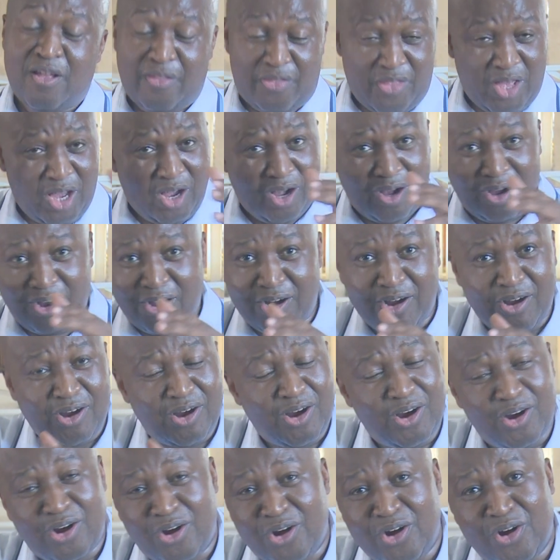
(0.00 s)
The
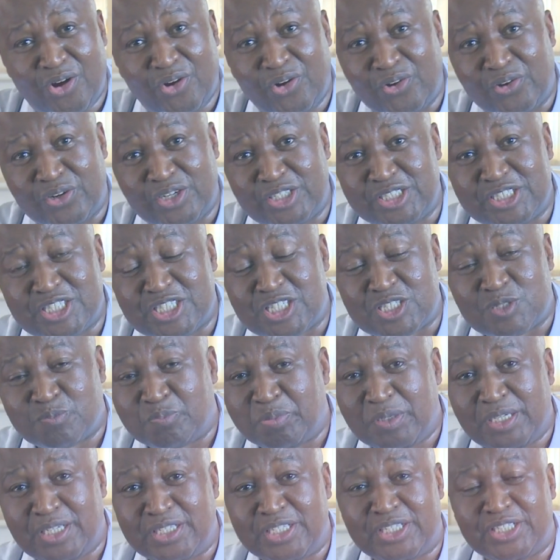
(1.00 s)
Holy
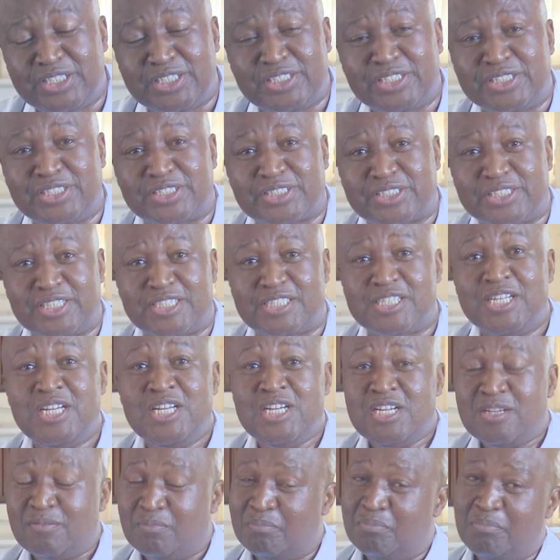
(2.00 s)
Spirit
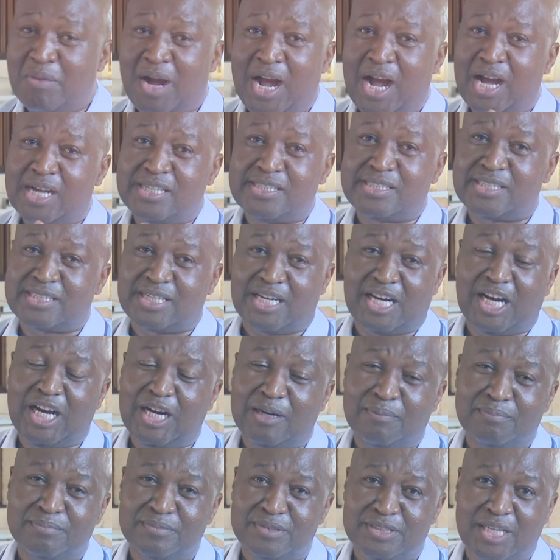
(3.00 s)
must
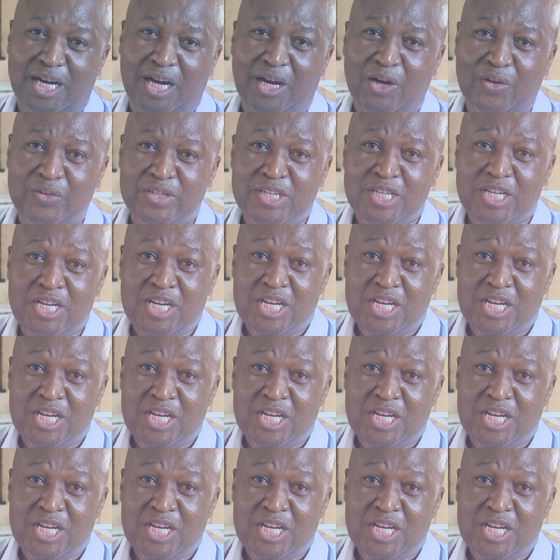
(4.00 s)
come down.